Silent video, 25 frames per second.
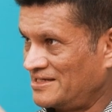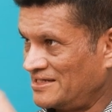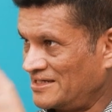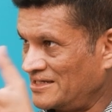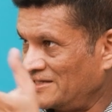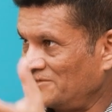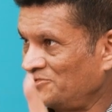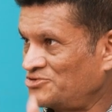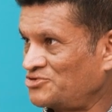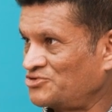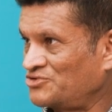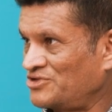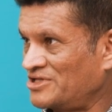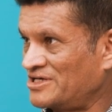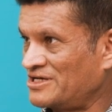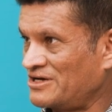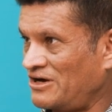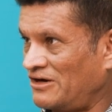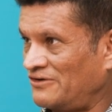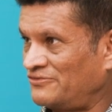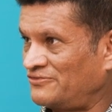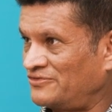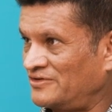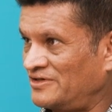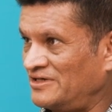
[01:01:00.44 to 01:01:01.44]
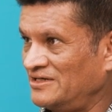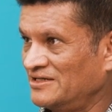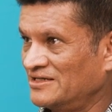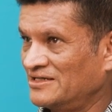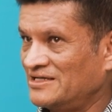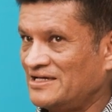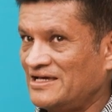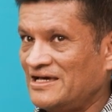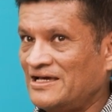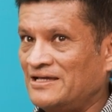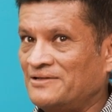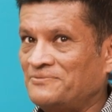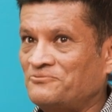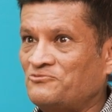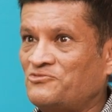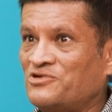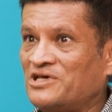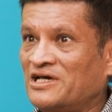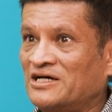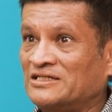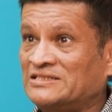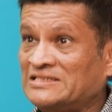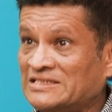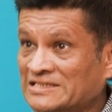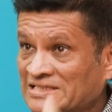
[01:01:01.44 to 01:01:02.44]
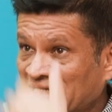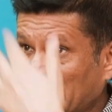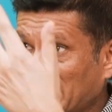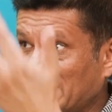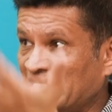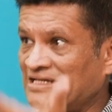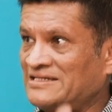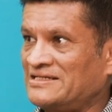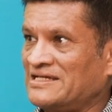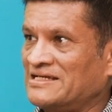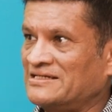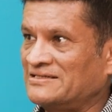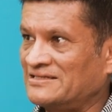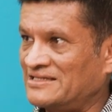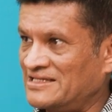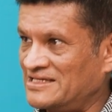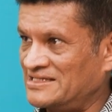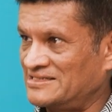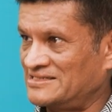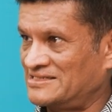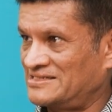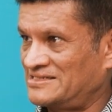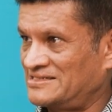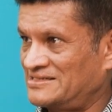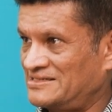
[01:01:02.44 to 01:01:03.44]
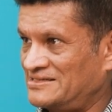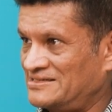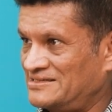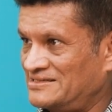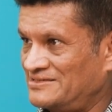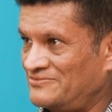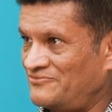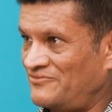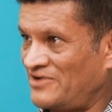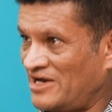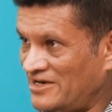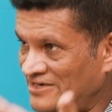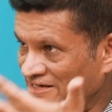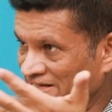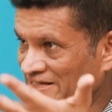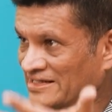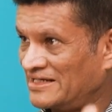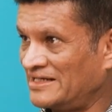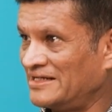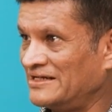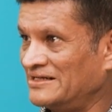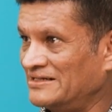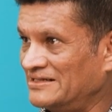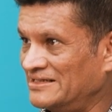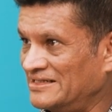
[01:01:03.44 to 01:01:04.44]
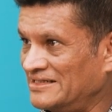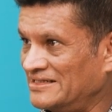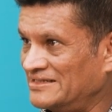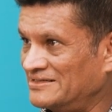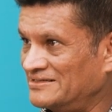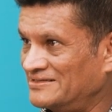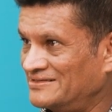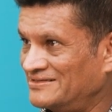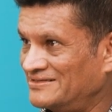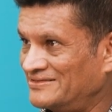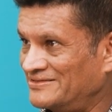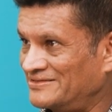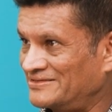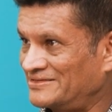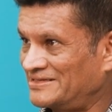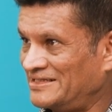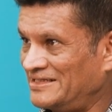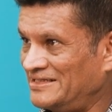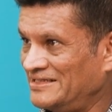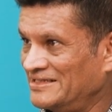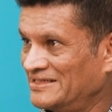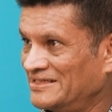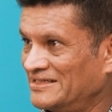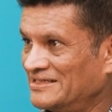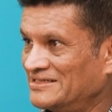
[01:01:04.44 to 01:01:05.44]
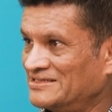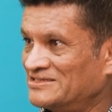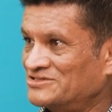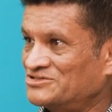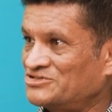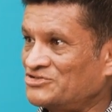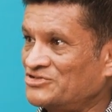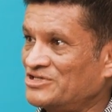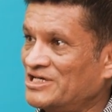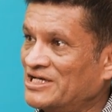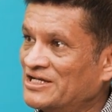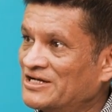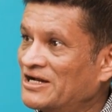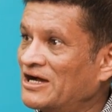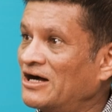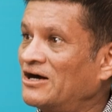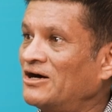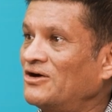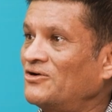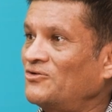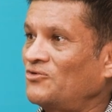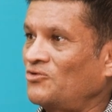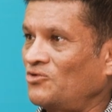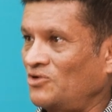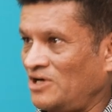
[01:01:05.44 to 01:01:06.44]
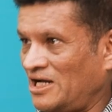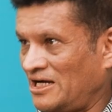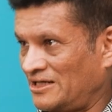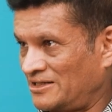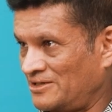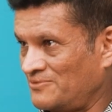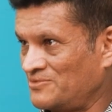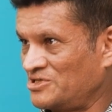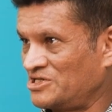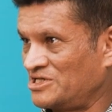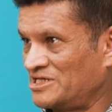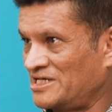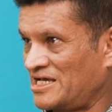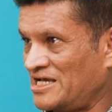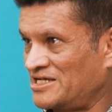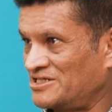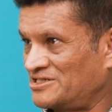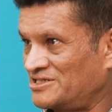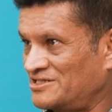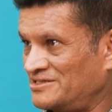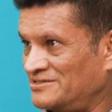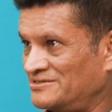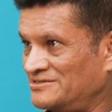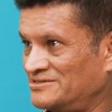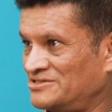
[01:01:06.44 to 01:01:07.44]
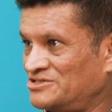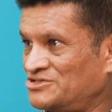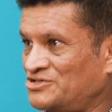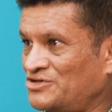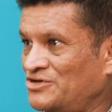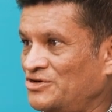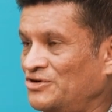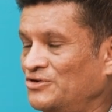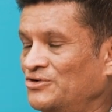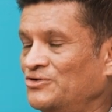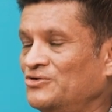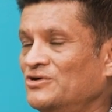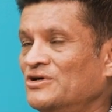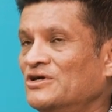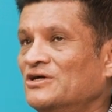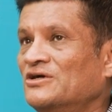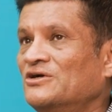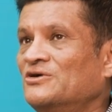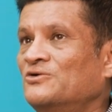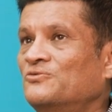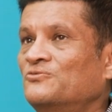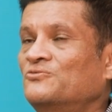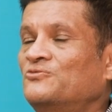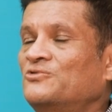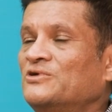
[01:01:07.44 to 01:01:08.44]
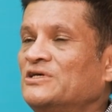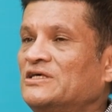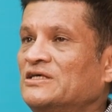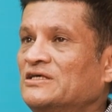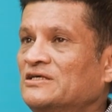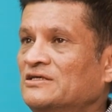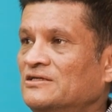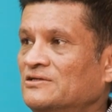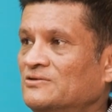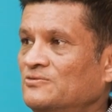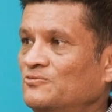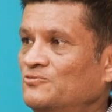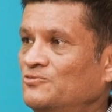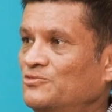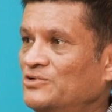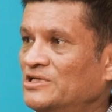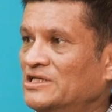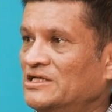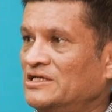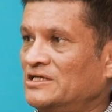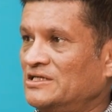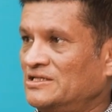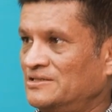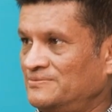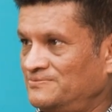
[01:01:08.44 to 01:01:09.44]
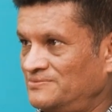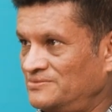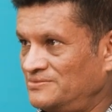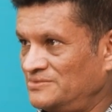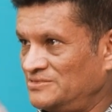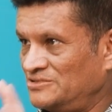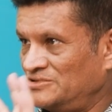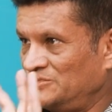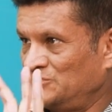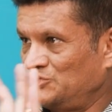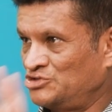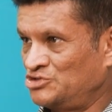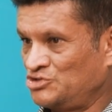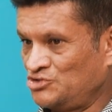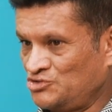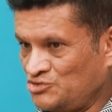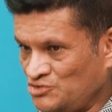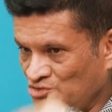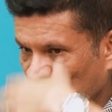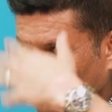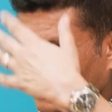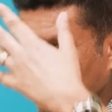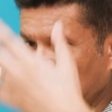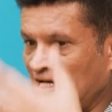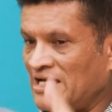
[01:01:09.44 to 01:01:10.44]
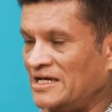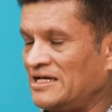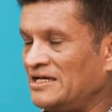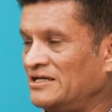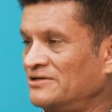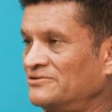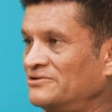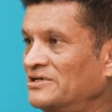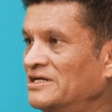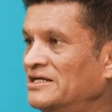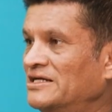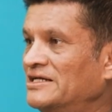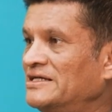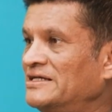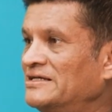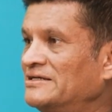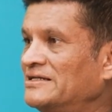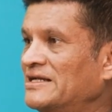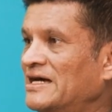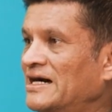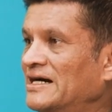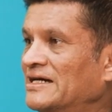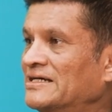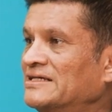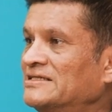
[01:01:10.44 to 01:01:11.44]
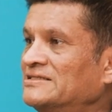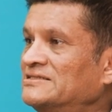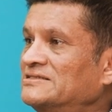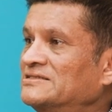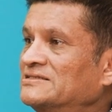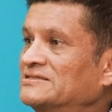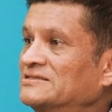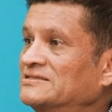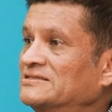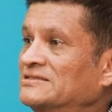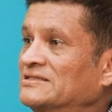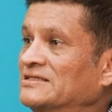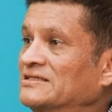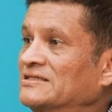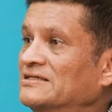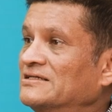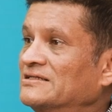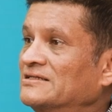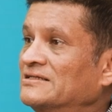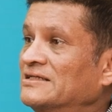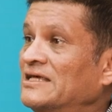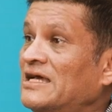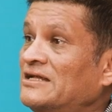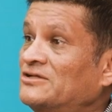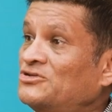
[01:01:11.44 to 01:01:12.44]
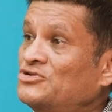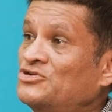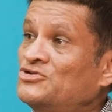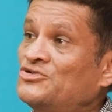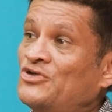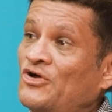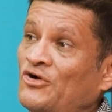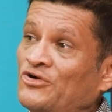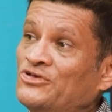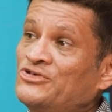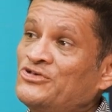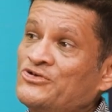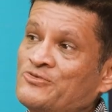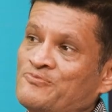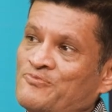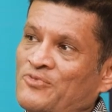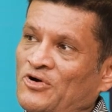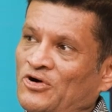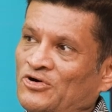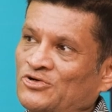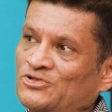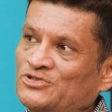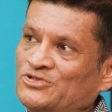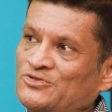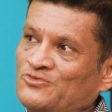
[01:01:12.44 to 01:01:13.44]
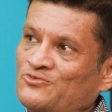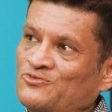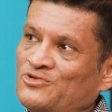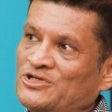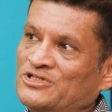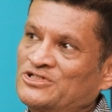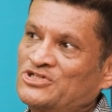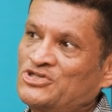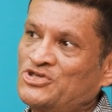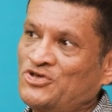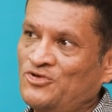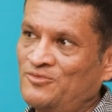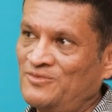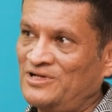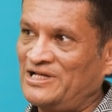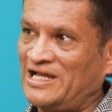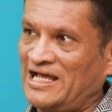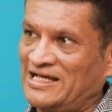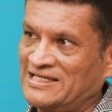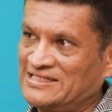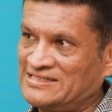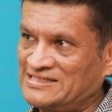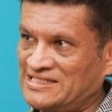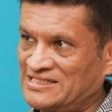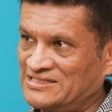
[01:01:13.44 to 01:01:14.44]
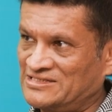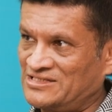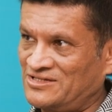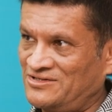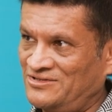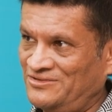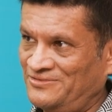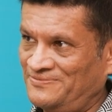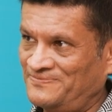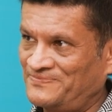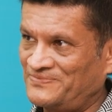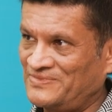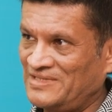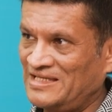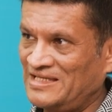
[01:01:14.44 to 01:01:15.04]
into the offer. And we are stating this very clearly. Okay. So in all our communication. So we do a really nice get to know you post, which humanizes you.